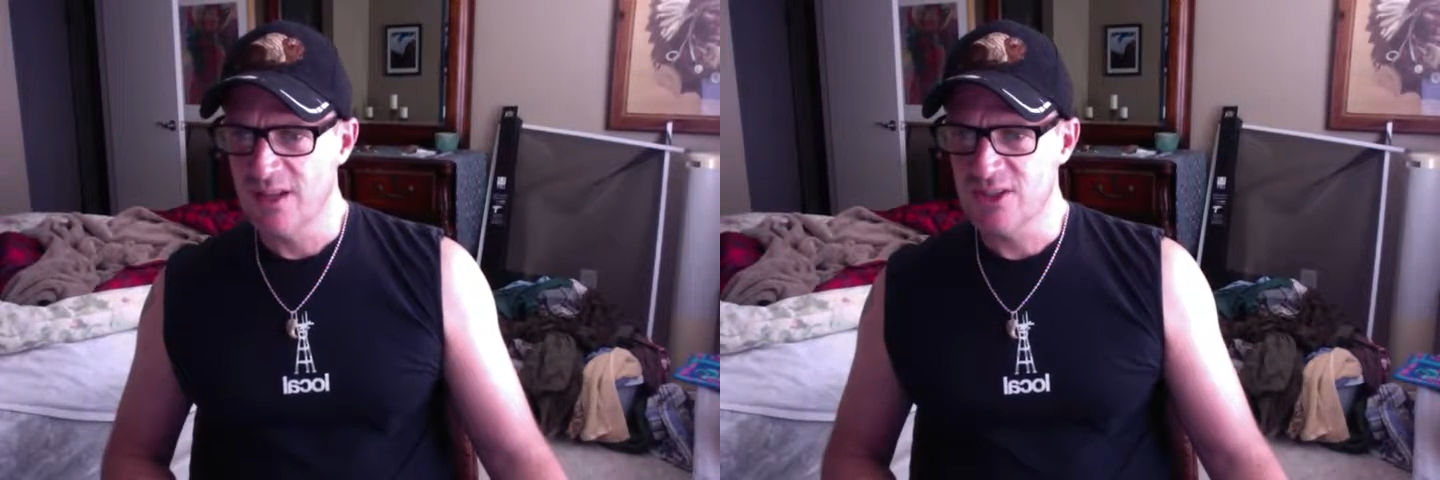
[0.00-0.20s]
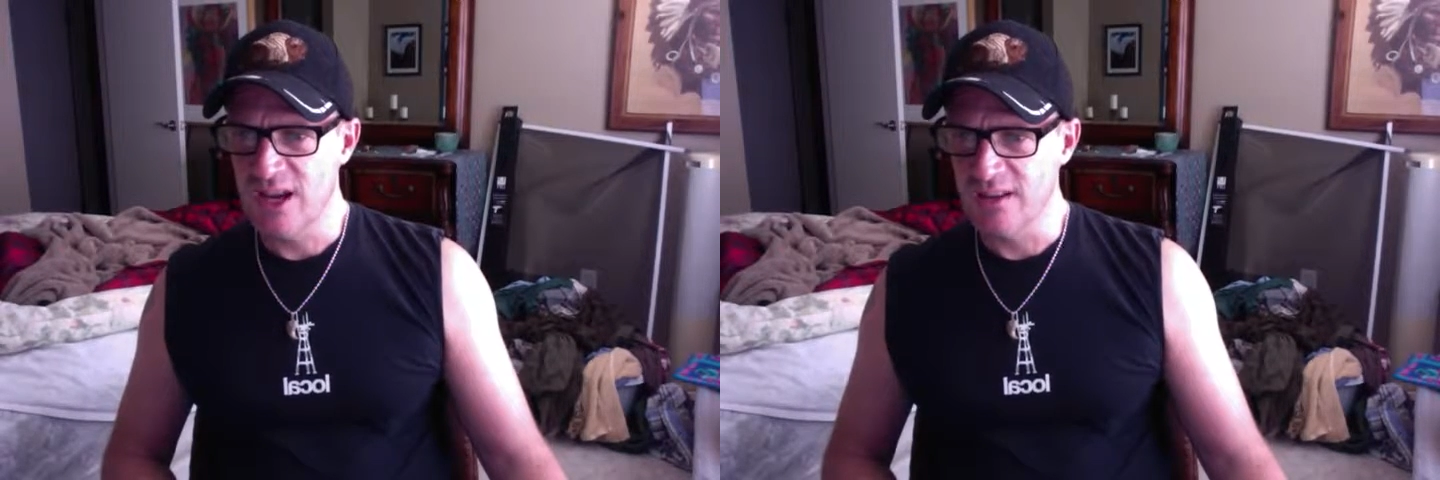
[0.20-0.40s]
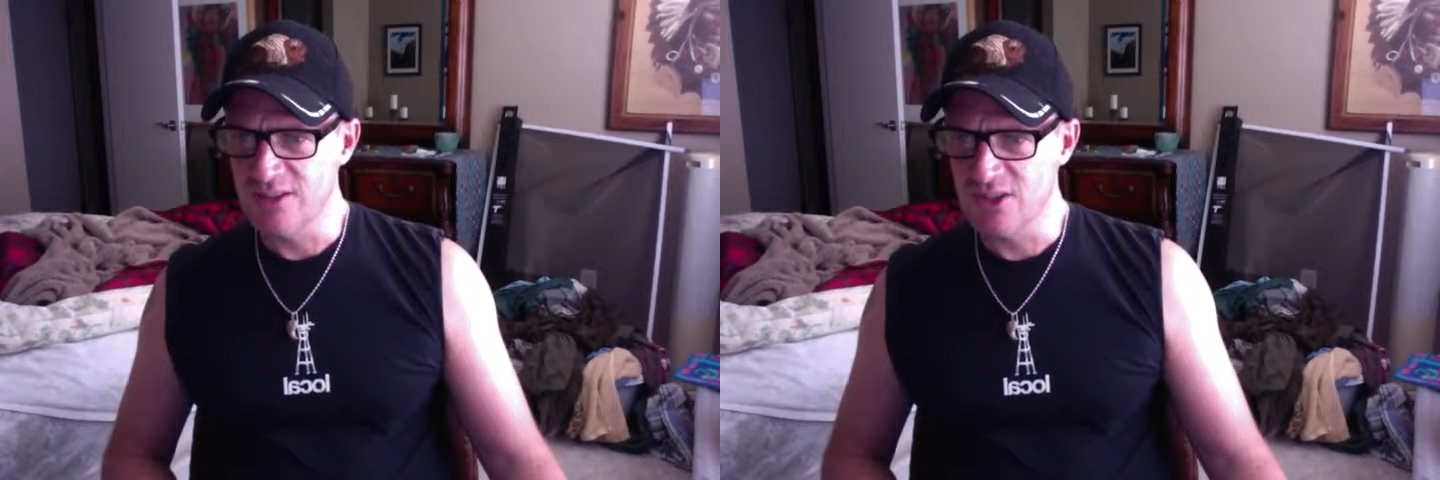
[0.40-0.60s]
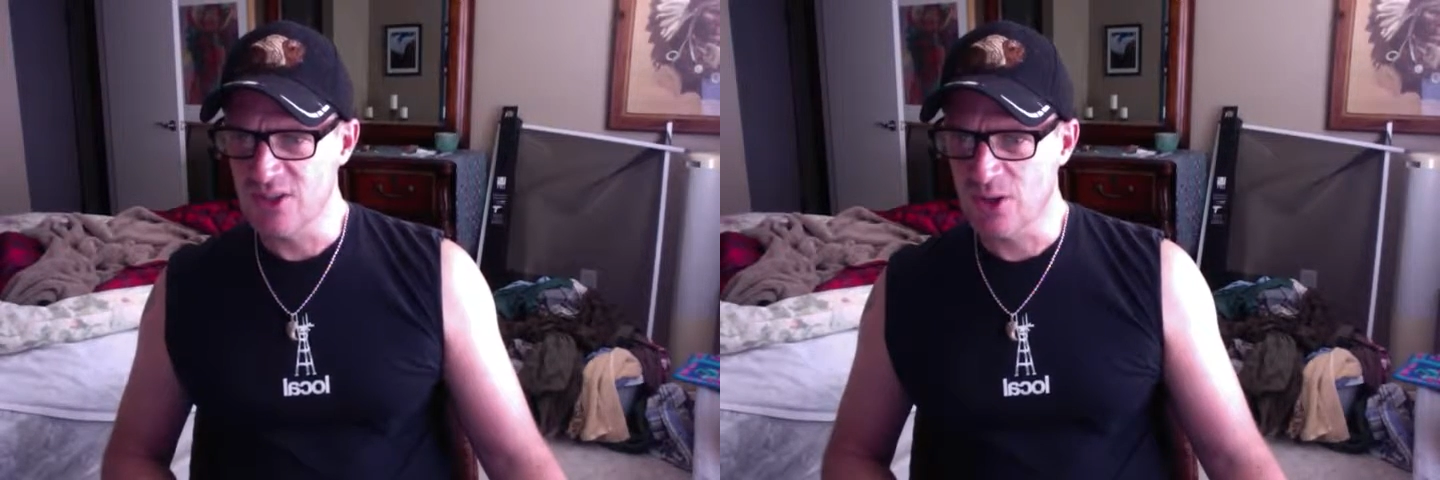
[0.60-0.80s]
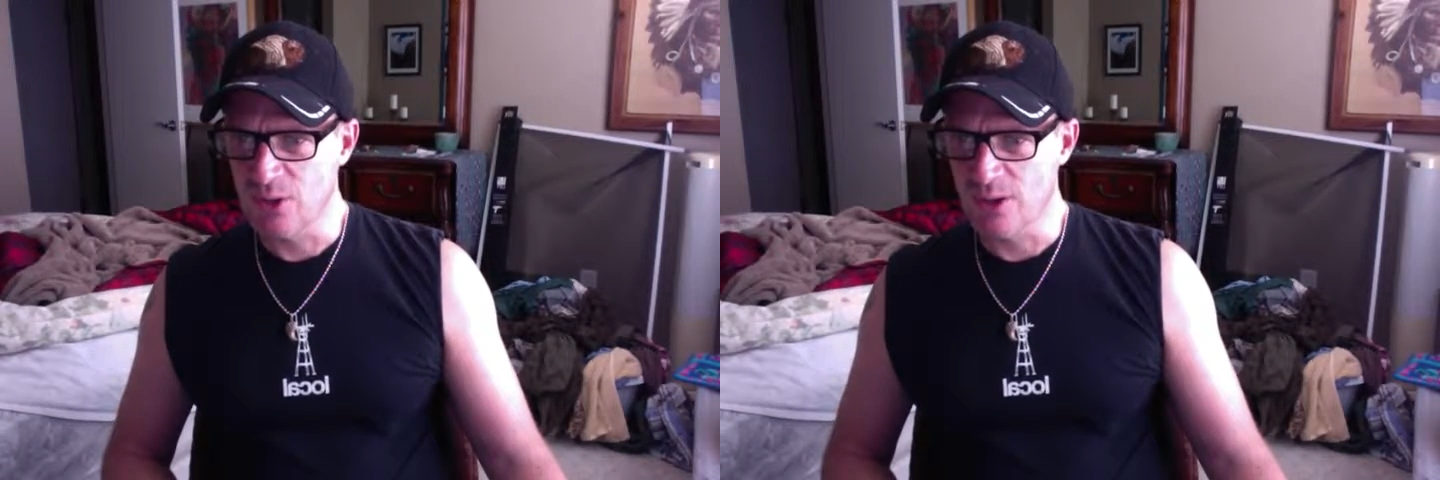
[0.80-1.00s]

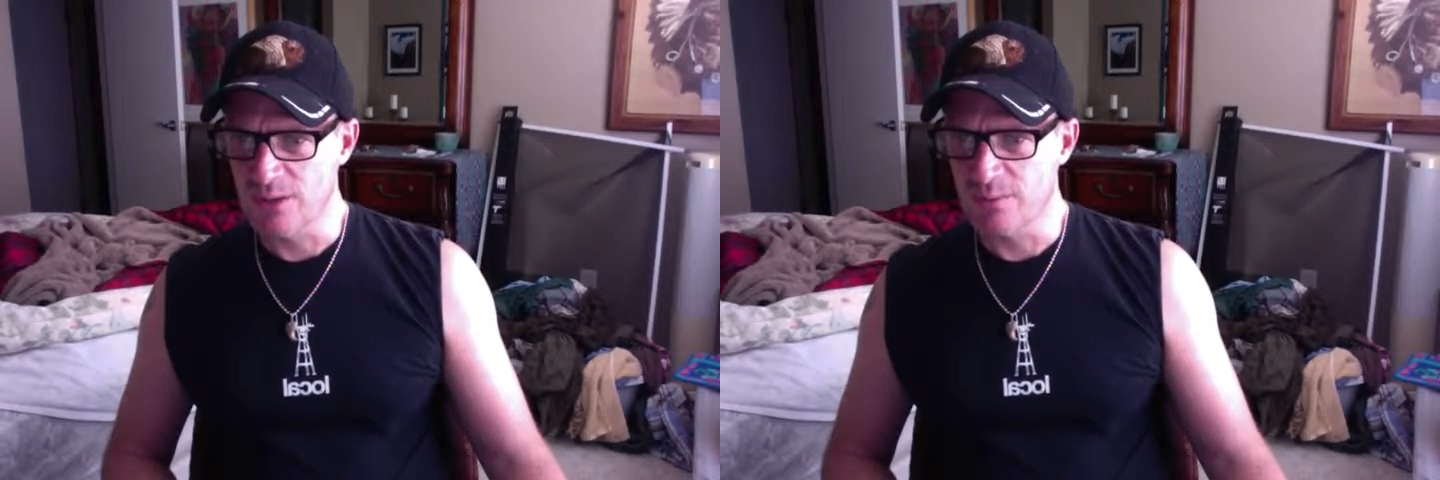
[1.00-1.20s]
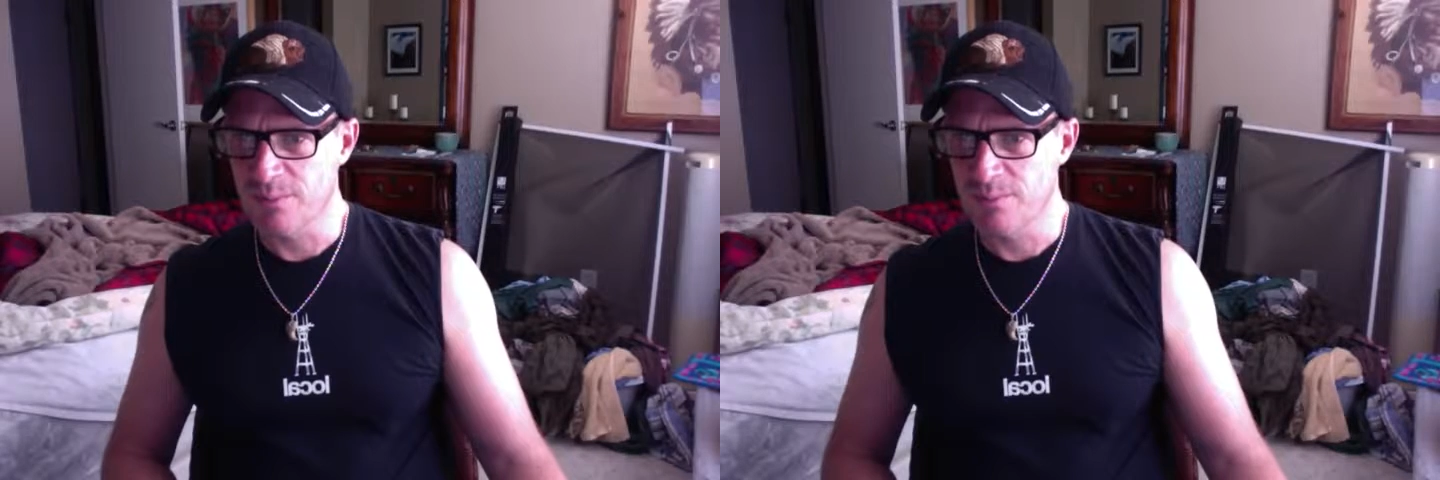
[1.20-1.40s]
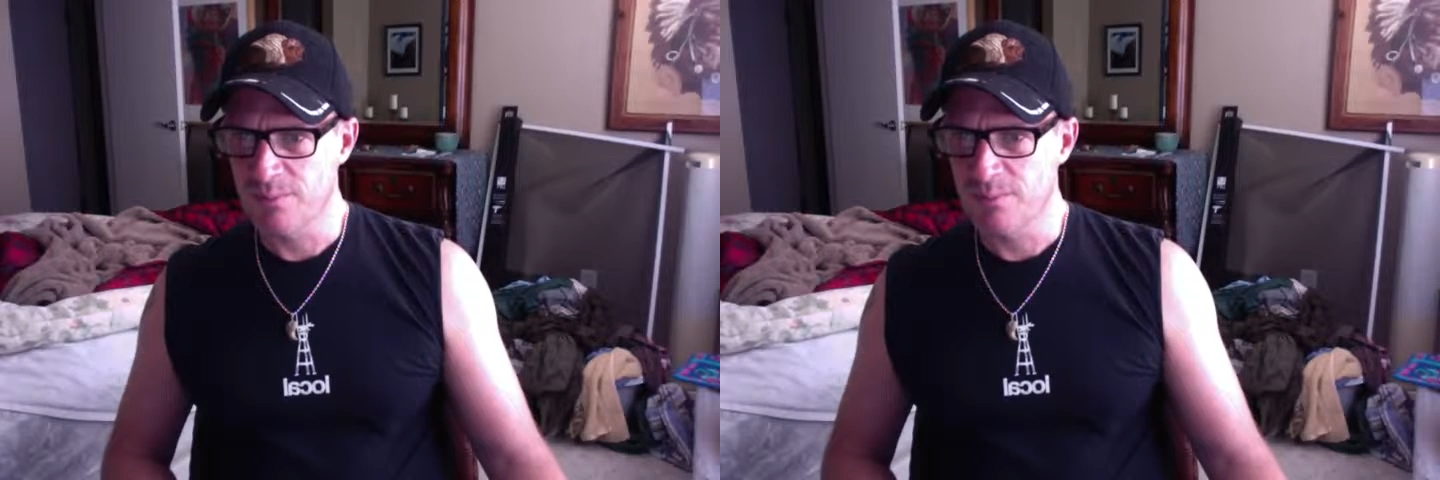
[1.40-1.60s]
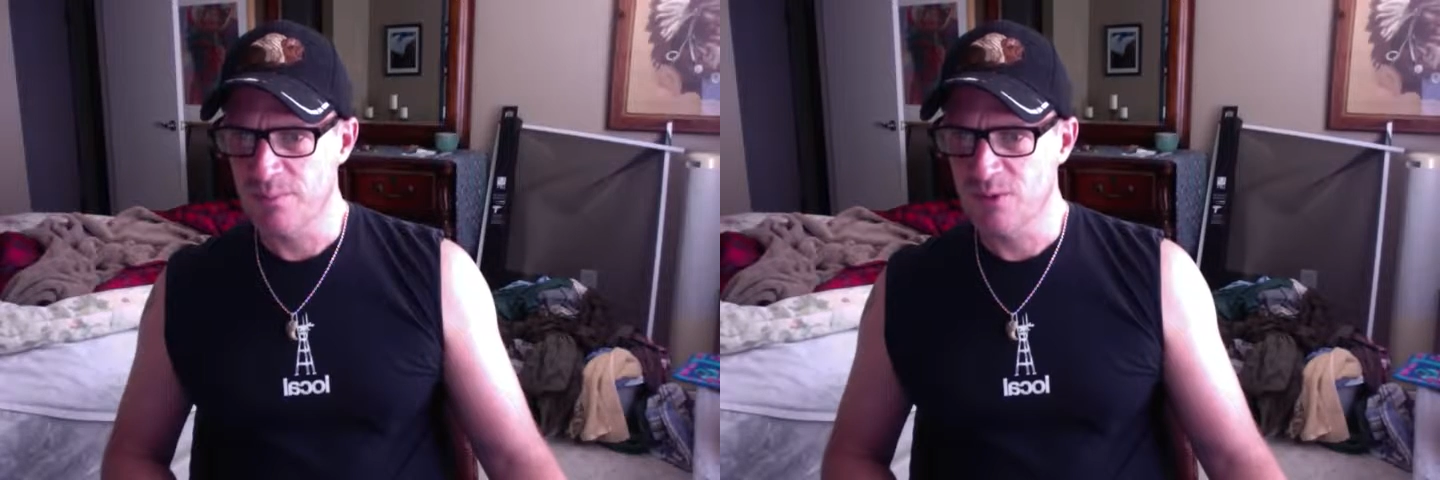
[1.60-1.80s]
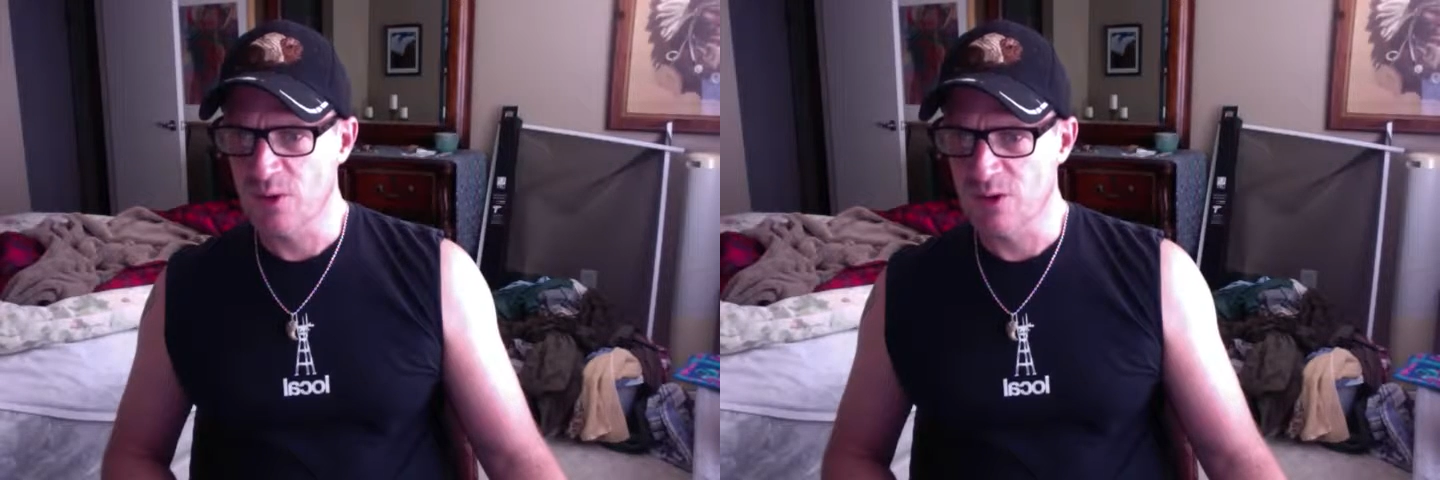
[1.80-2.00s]
Challenges
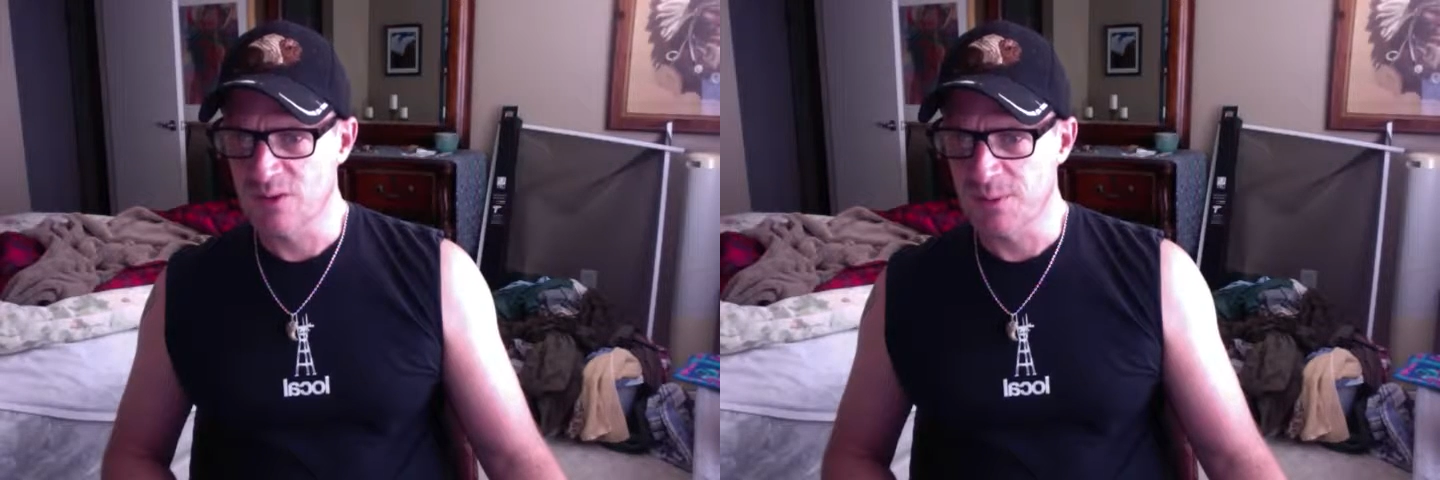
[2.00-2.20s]
court's